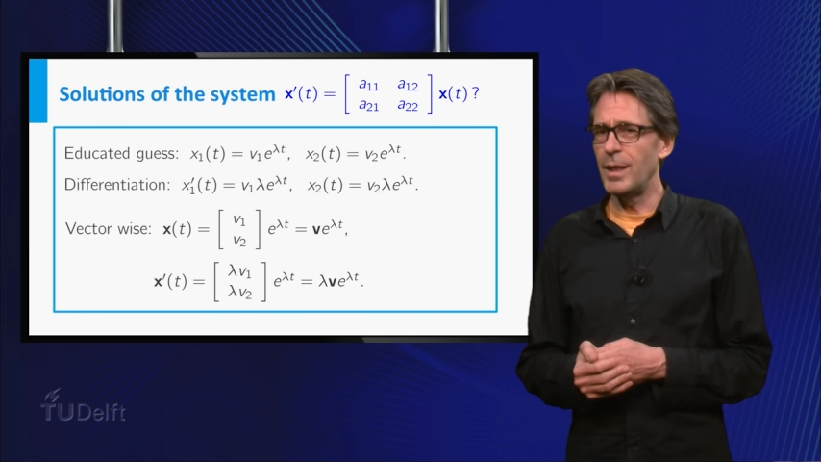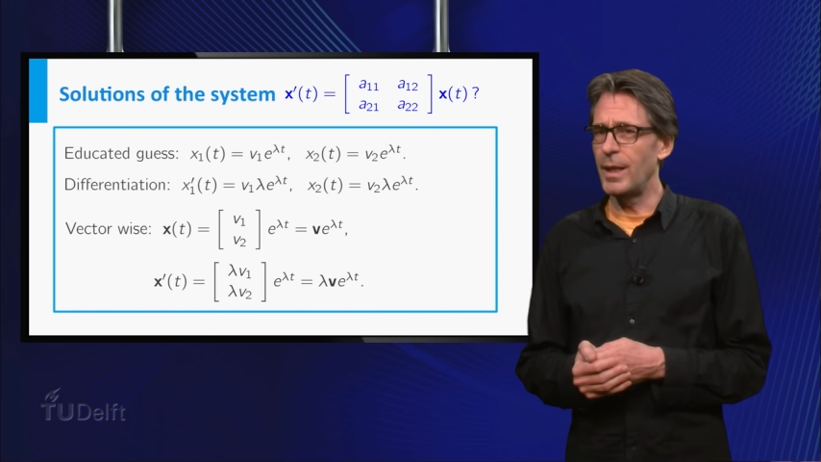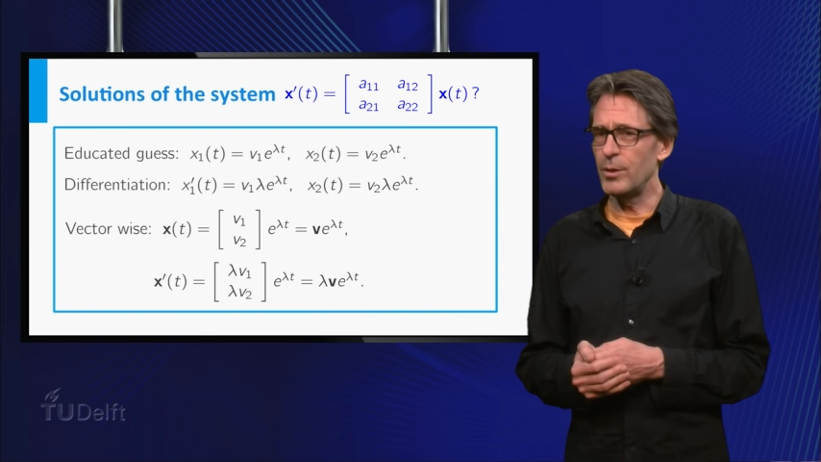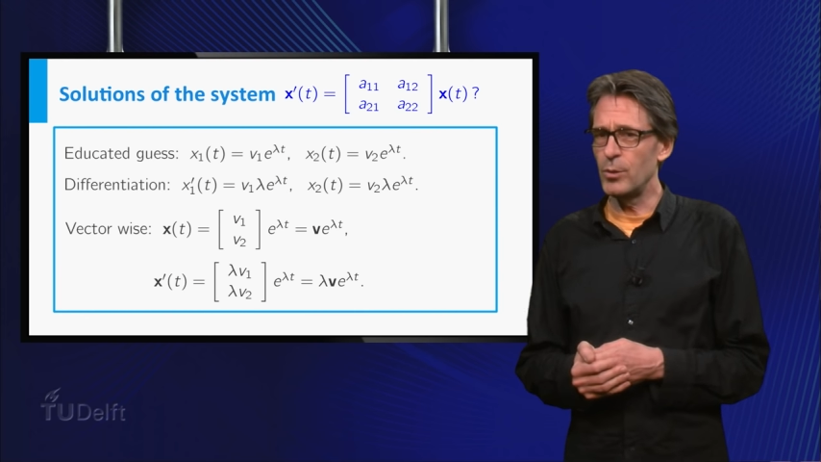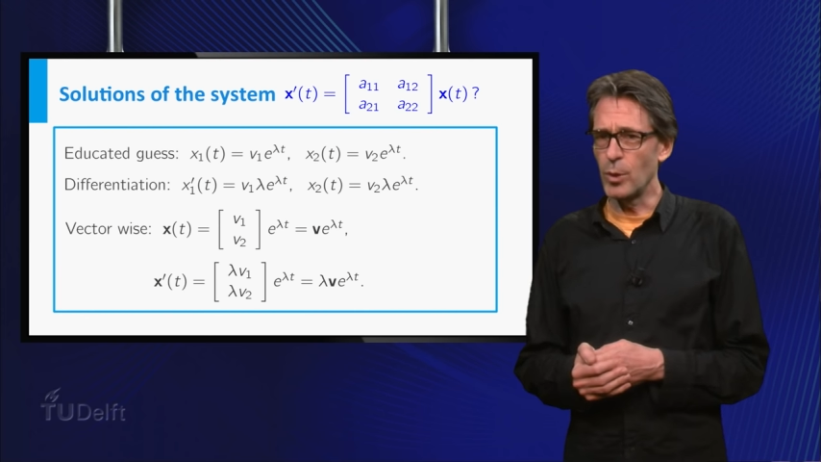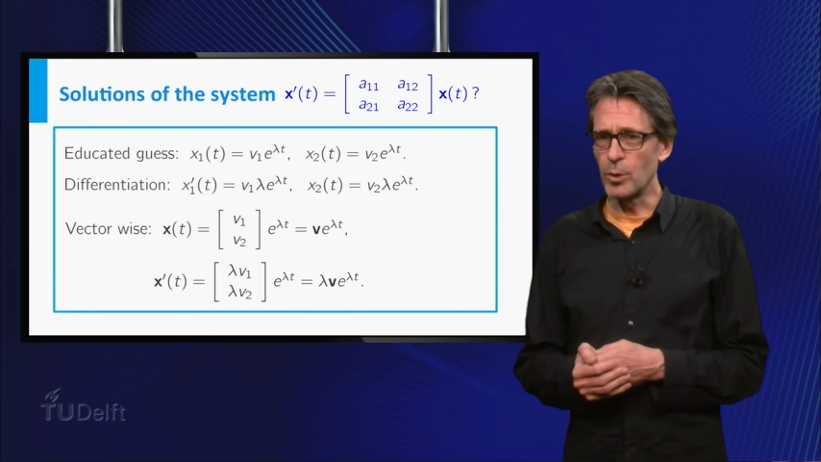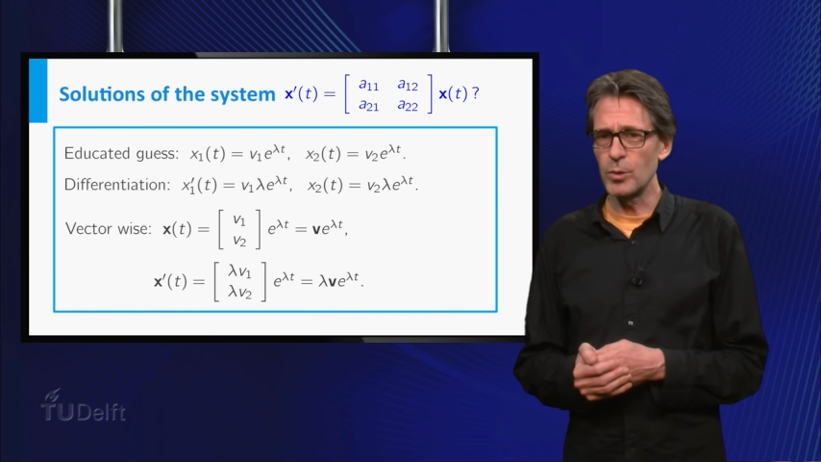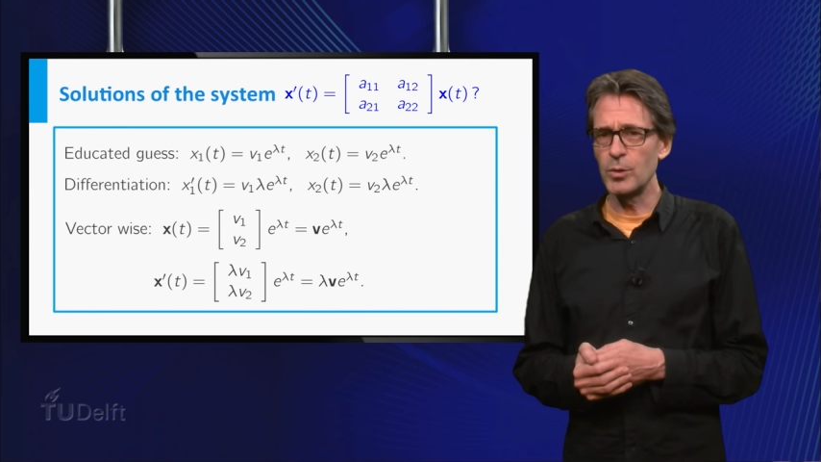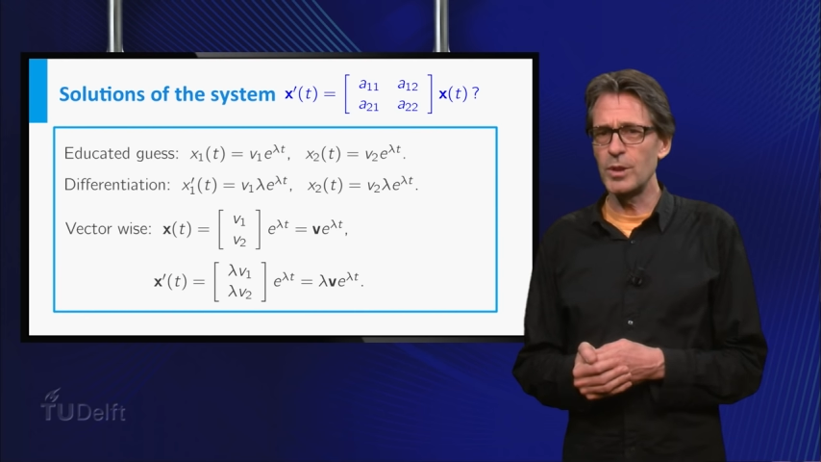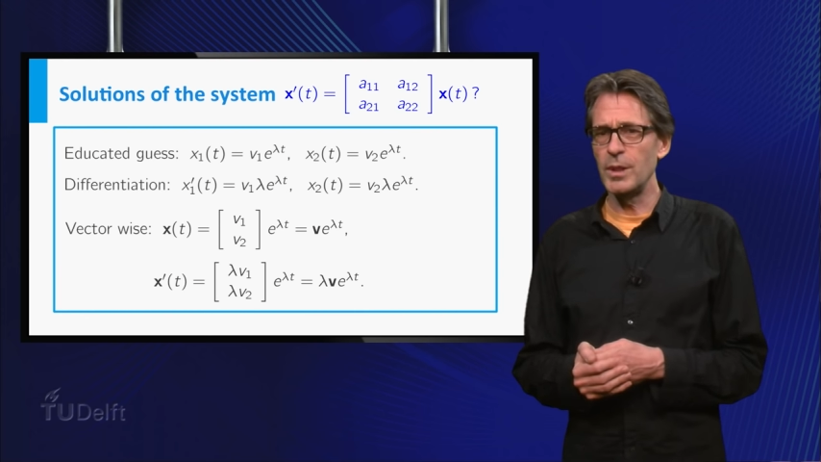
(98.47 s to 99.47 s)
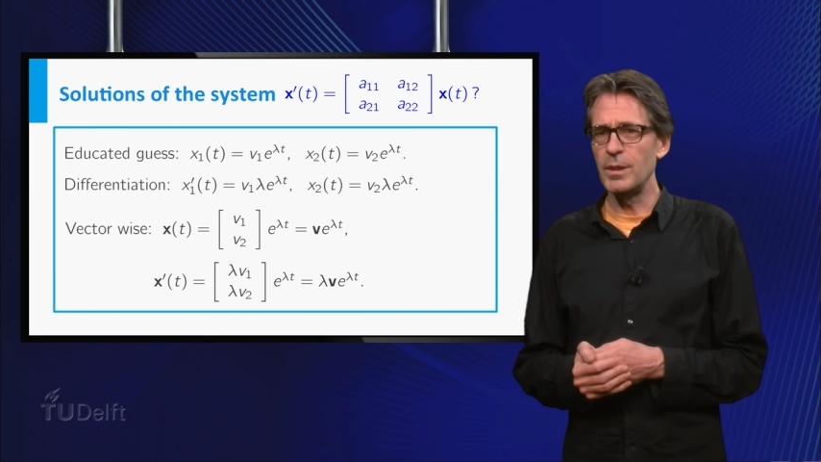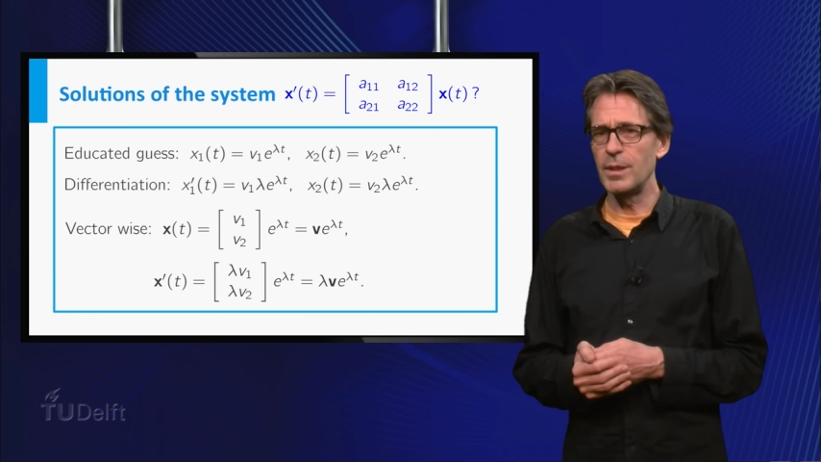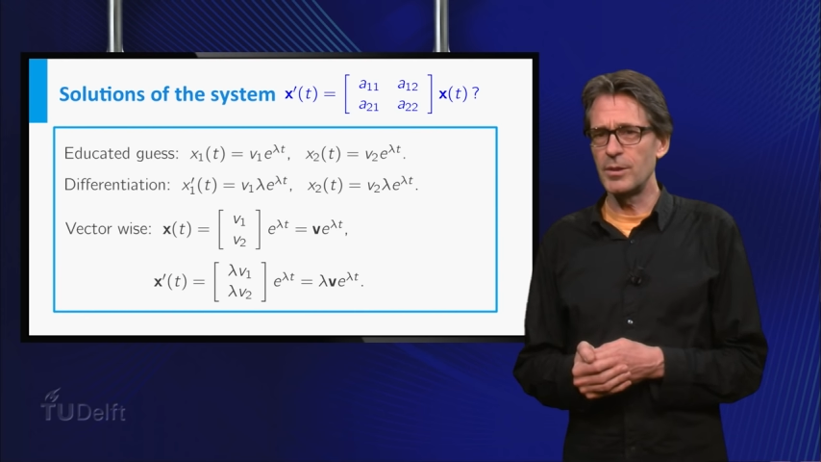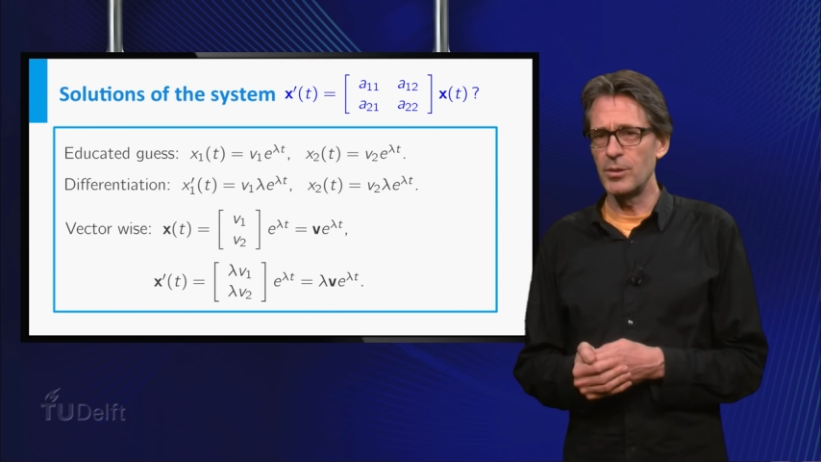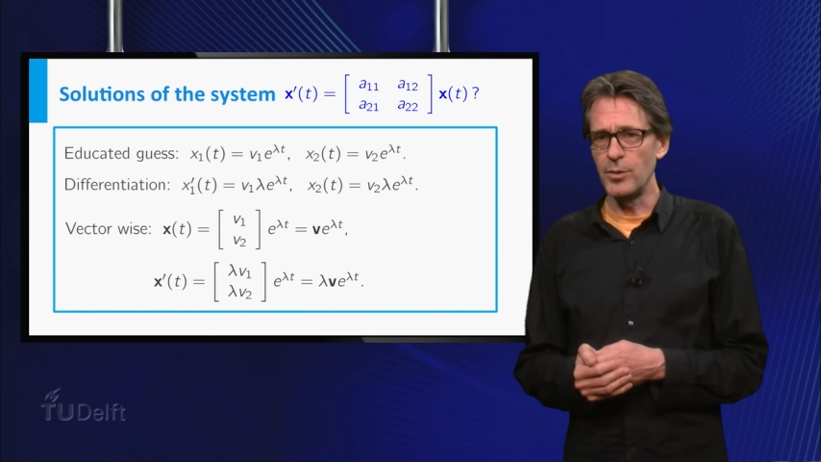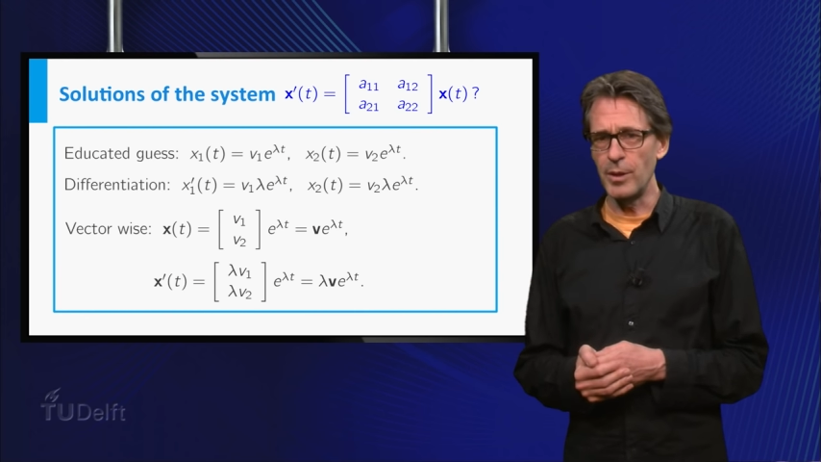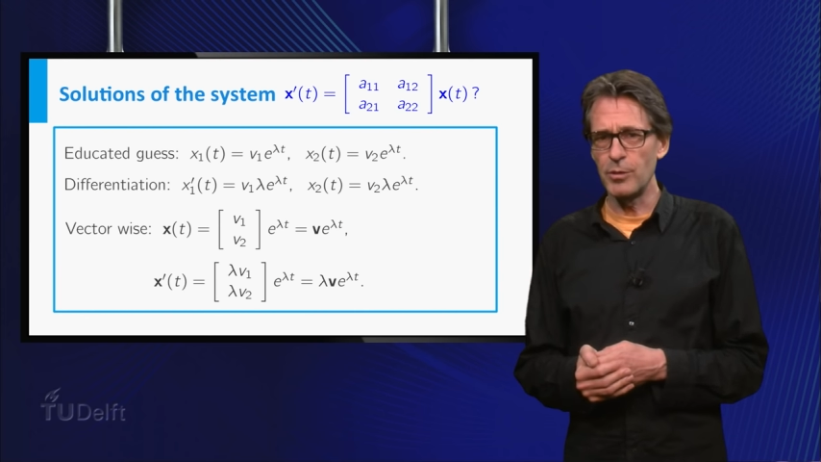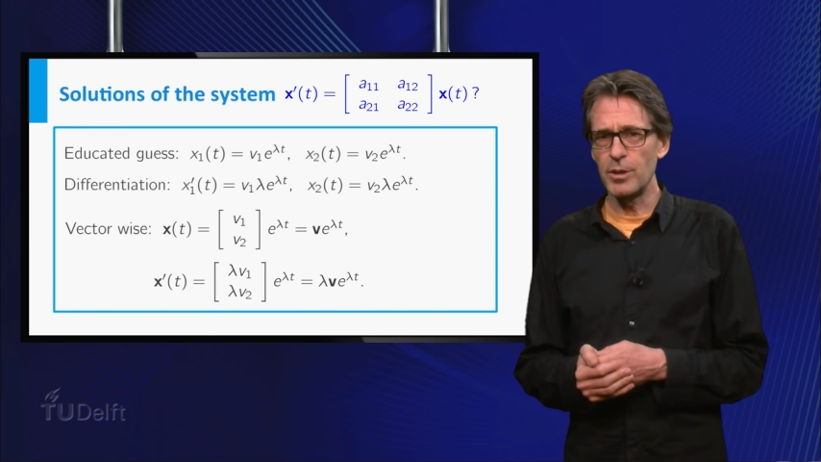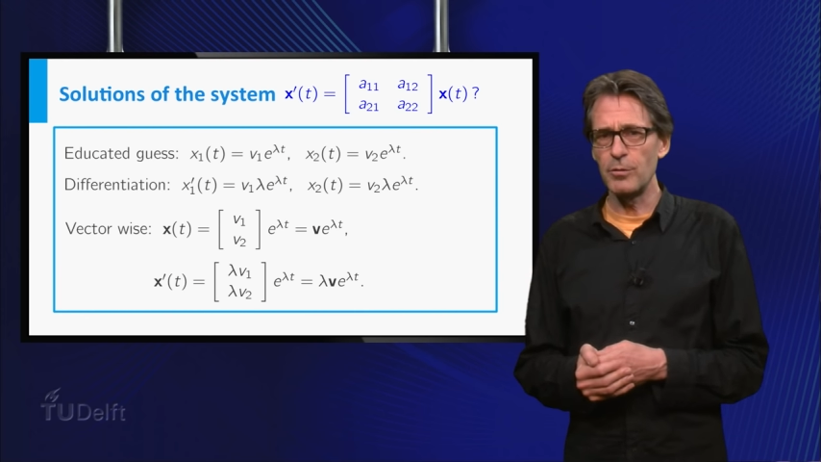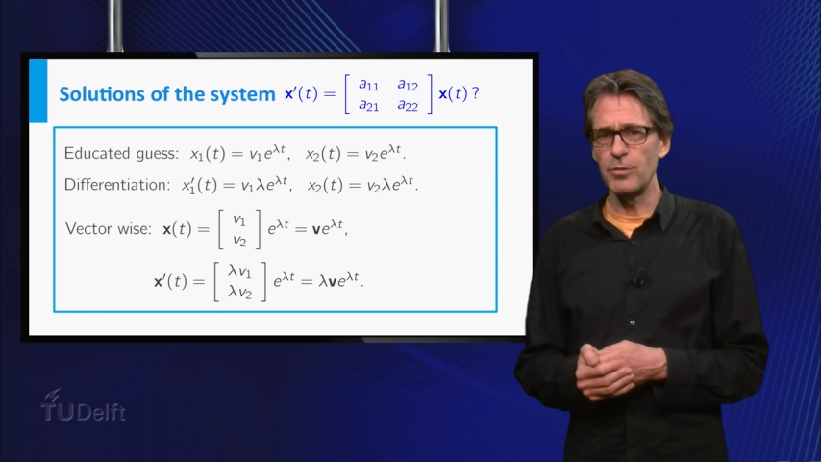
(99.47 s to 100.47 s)
and you also see that the
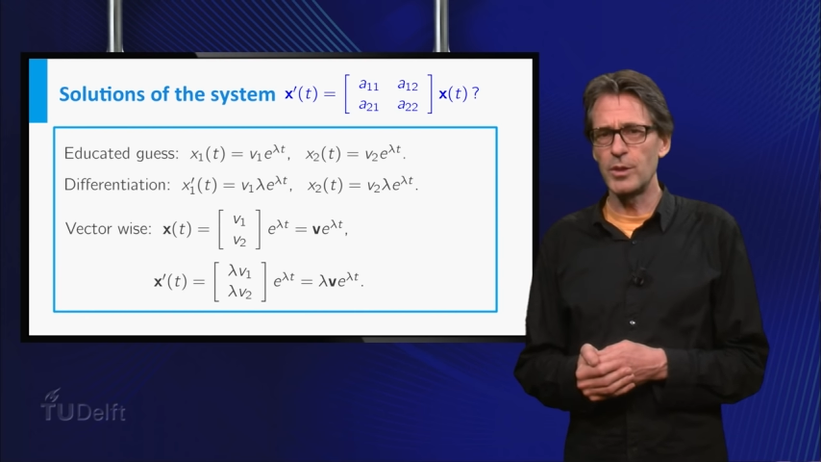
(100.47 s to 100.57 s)
derivative